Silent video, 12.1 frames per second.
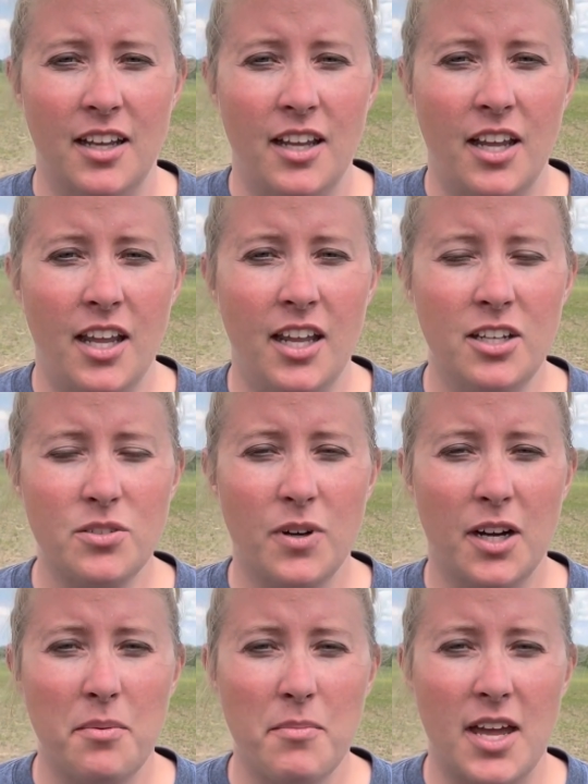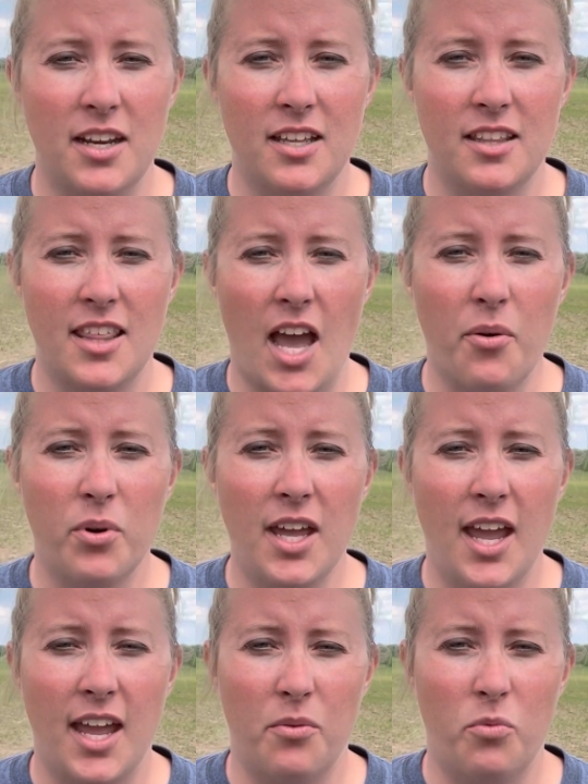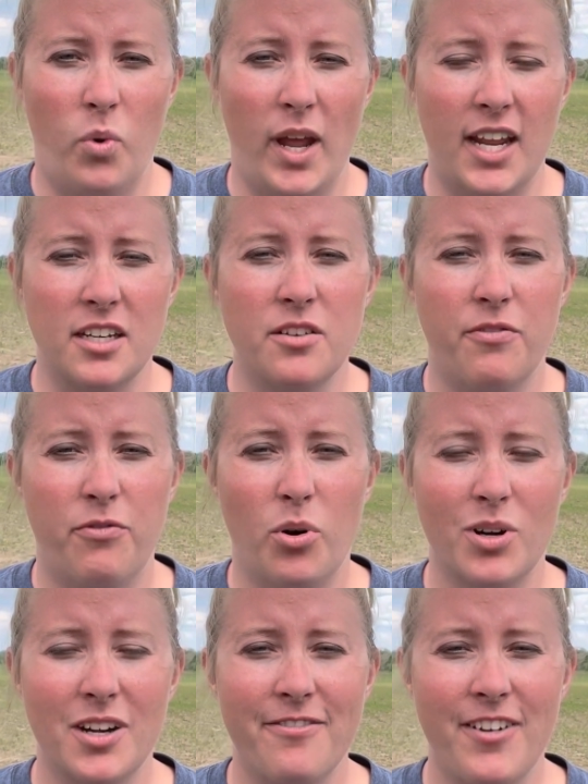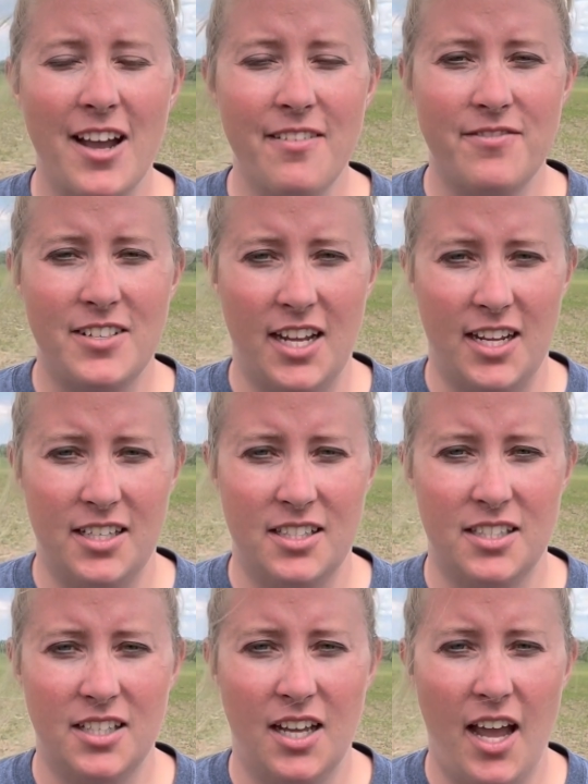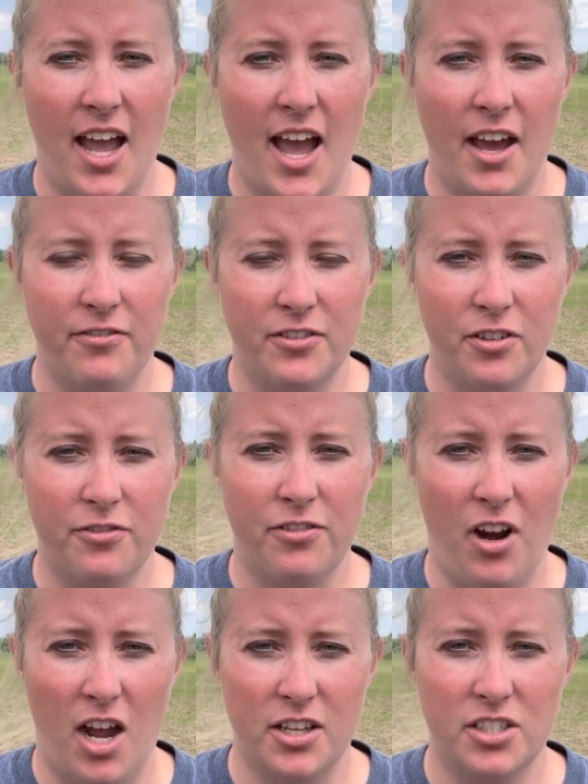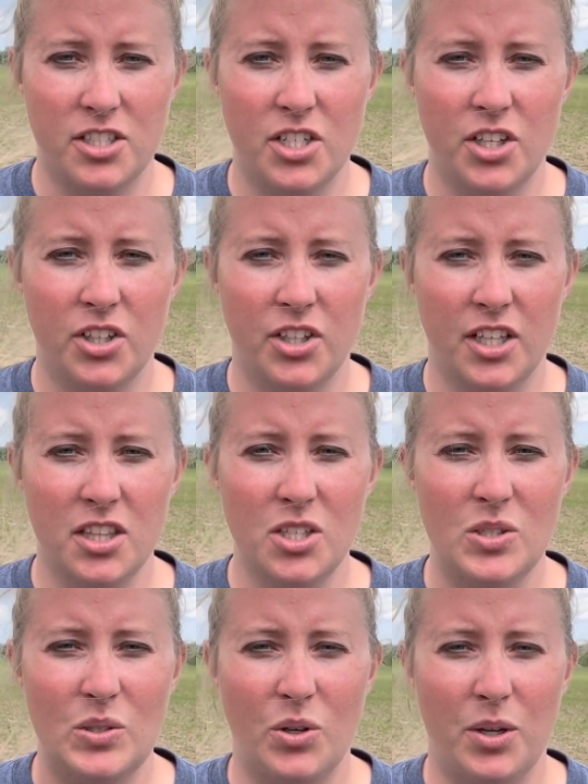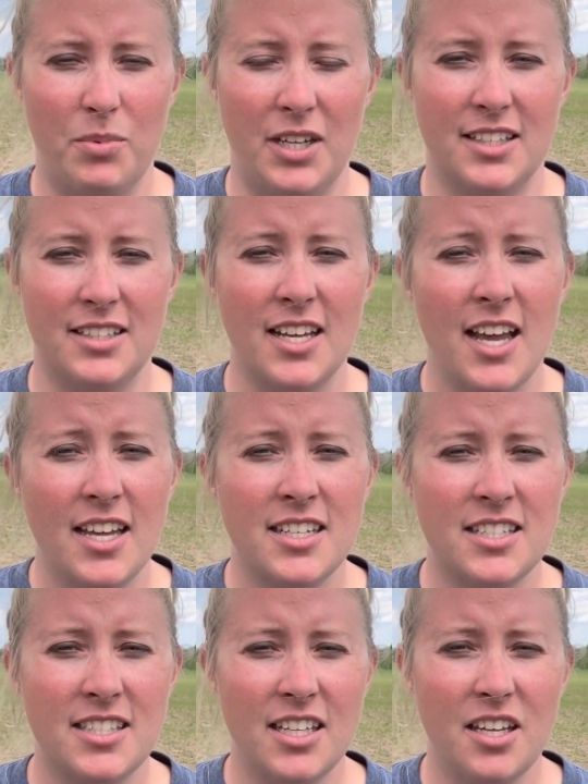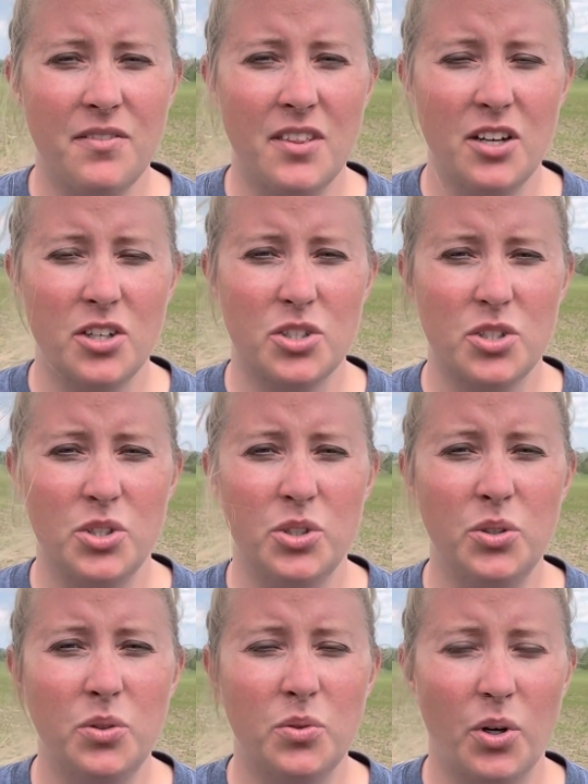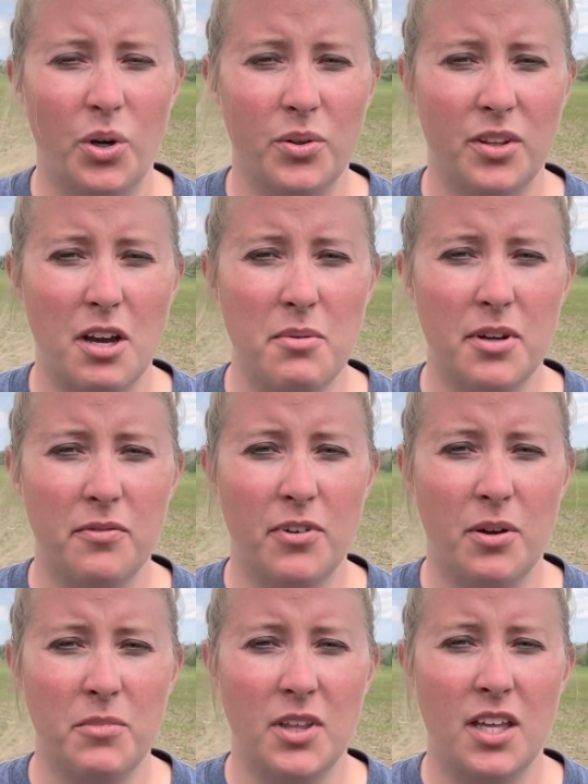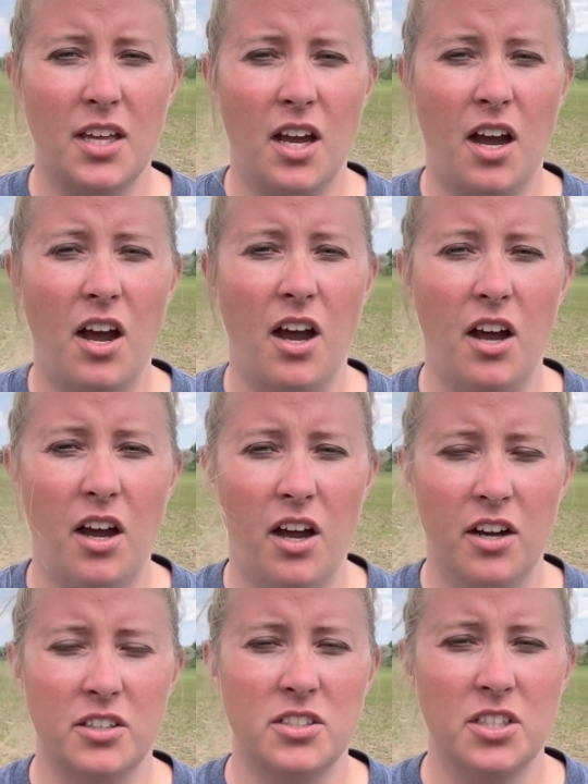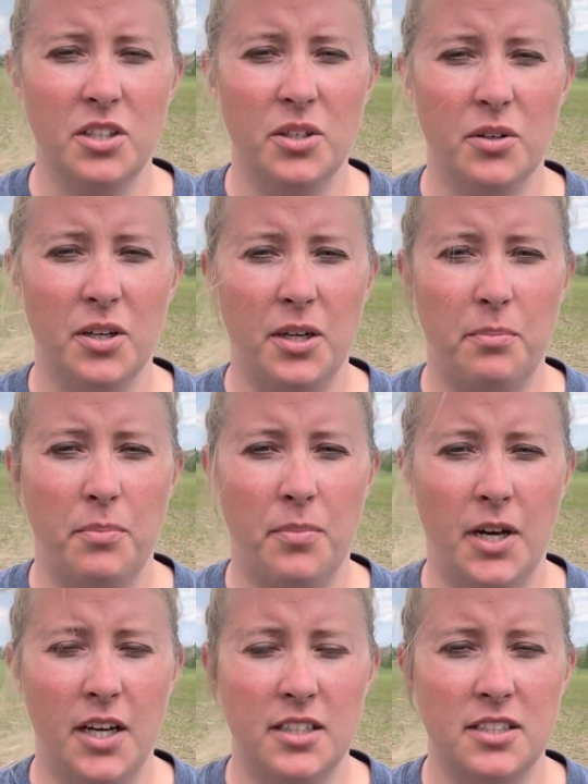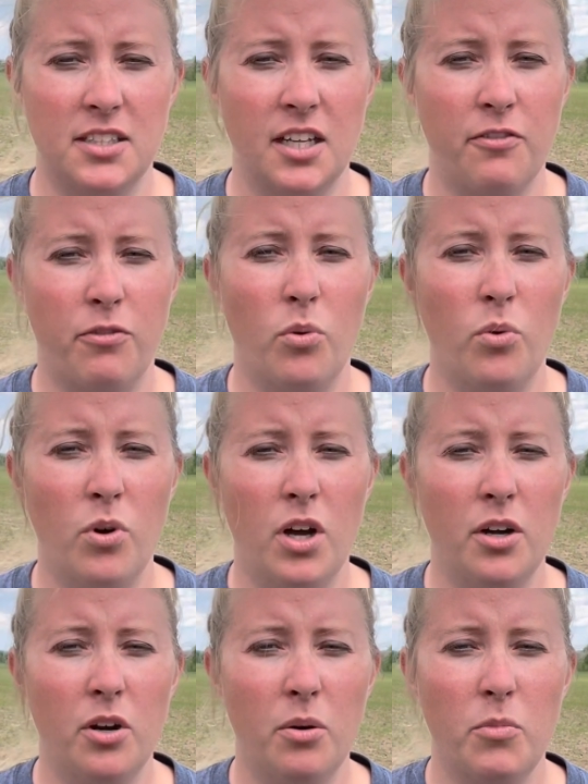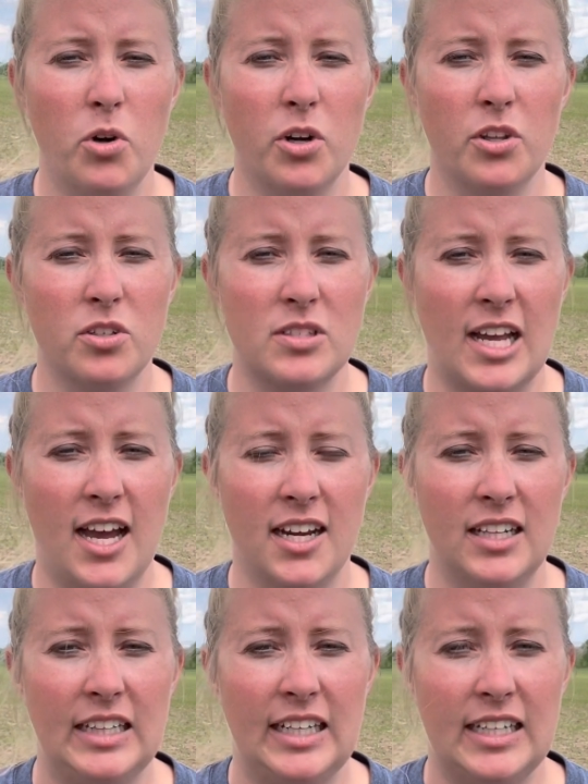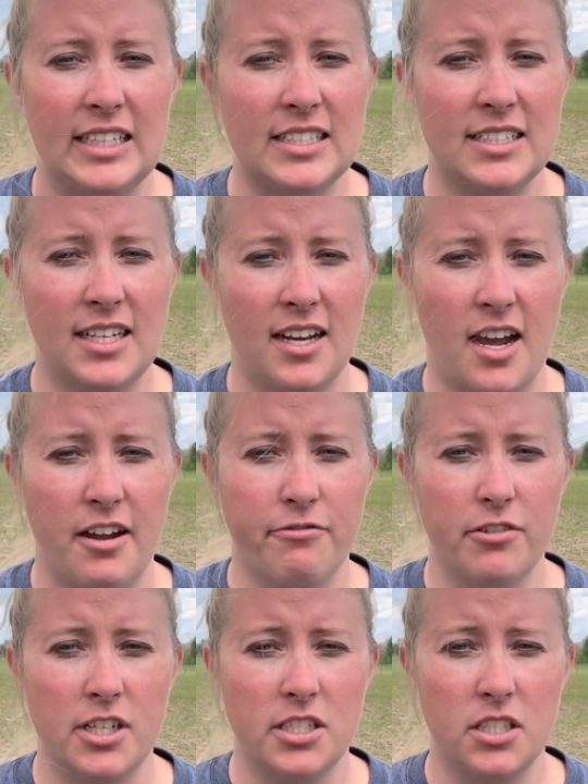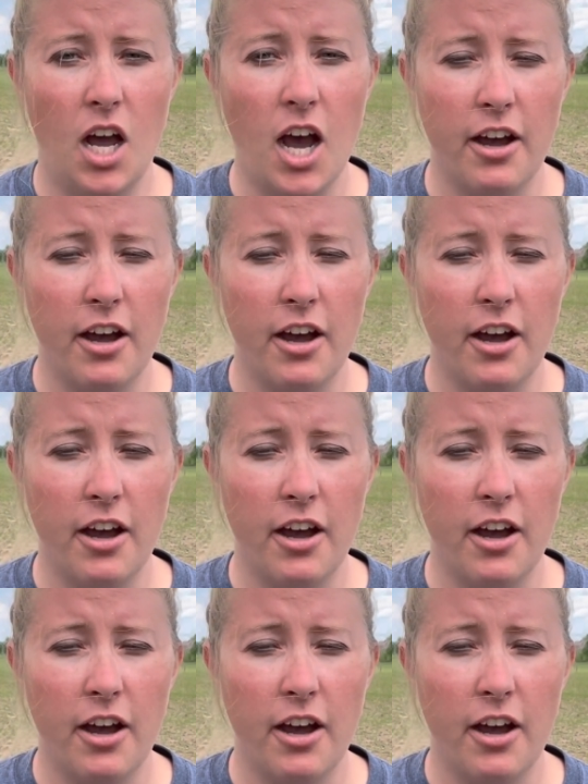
It is recommended that we wait 4 to 5 days after frost to look at the soybeans to see if there's new growth coming from the auxiliary buds if one or more of those cotyledons did not freeze off.